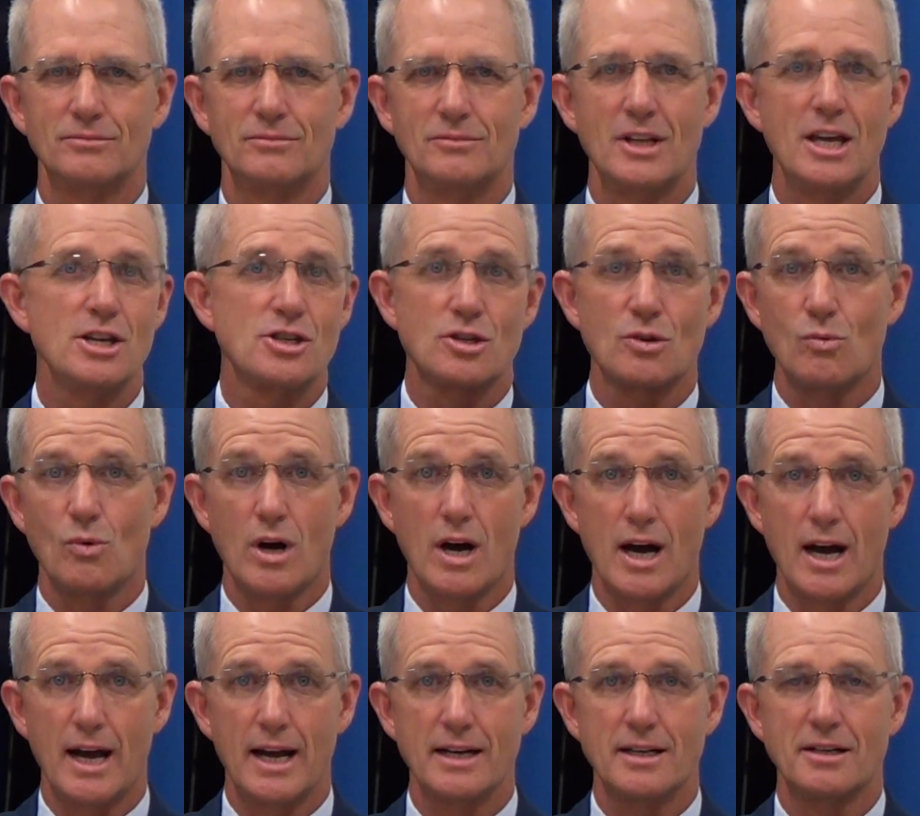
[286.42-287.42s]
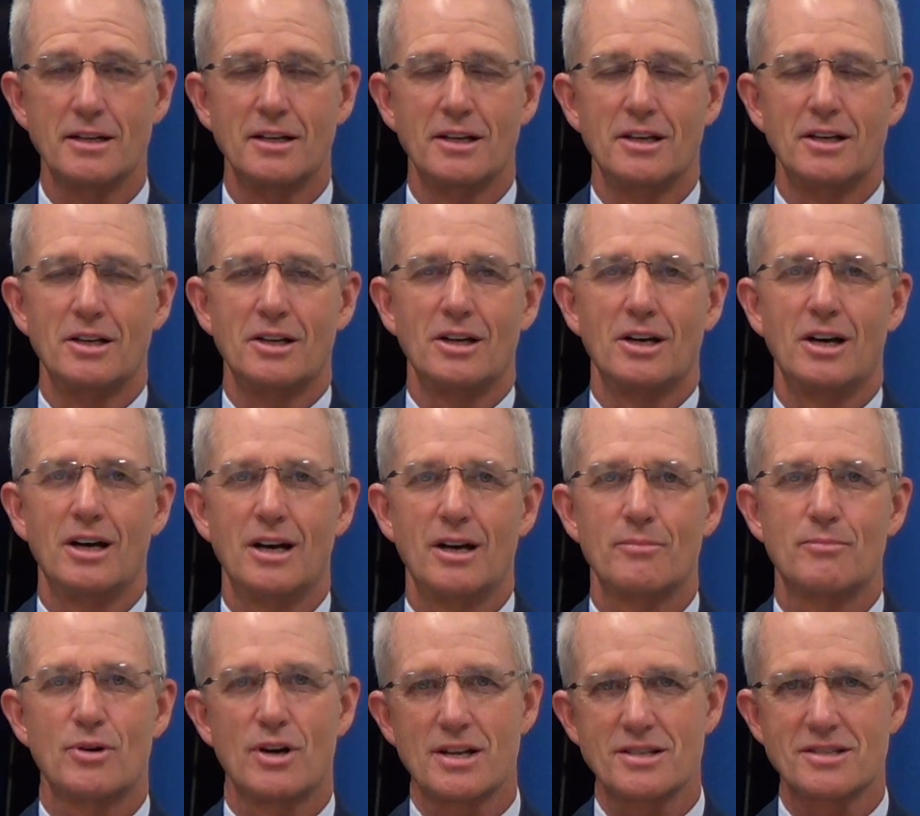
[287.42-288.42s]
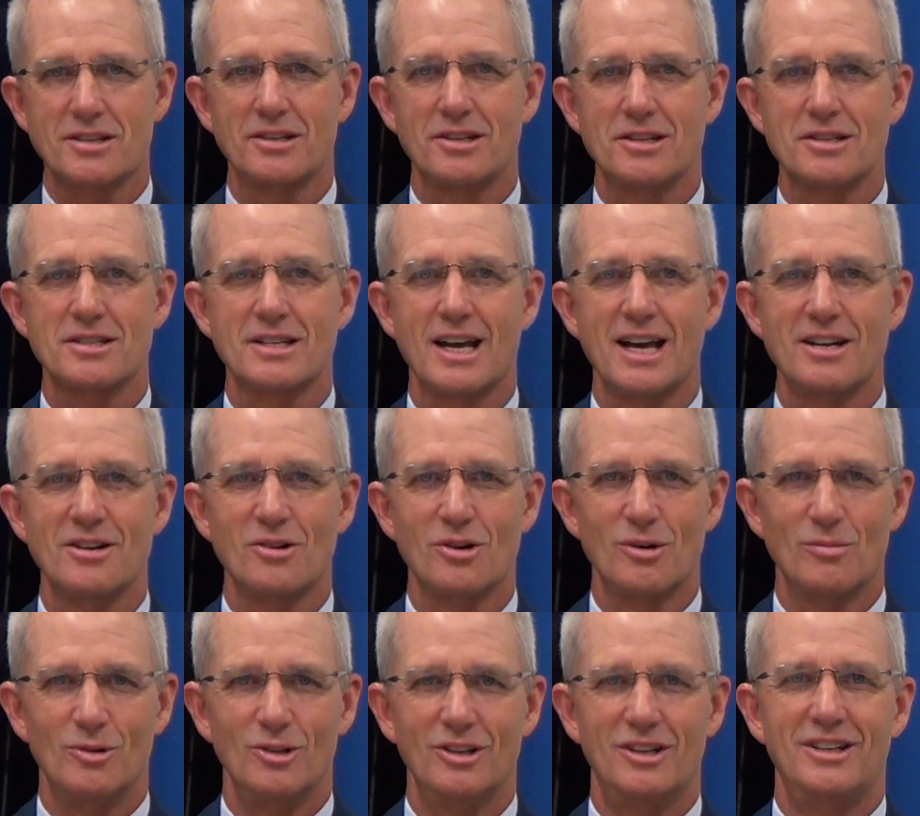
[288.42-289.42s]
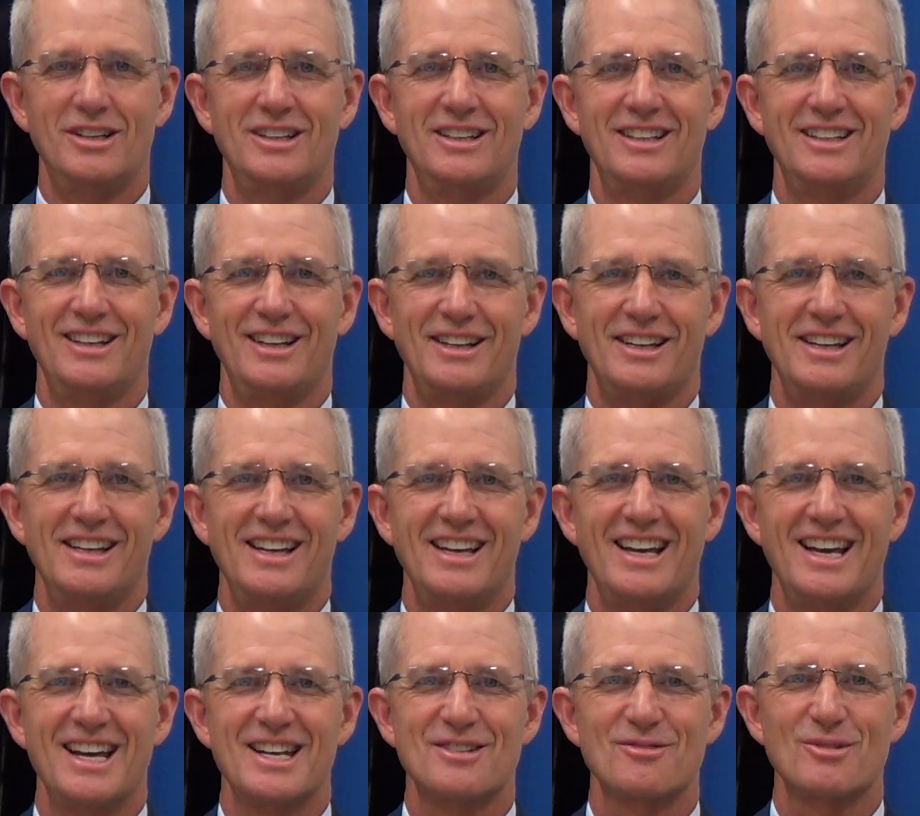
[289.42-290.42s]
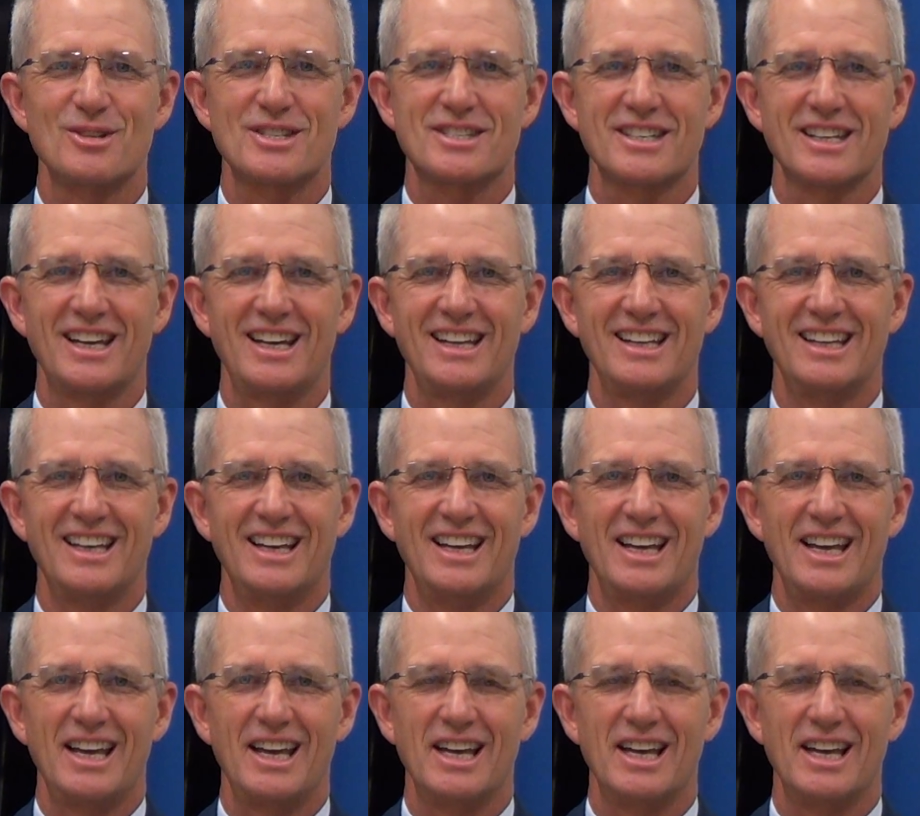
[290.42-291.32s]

nationwide, Prescott is not normal, as we say.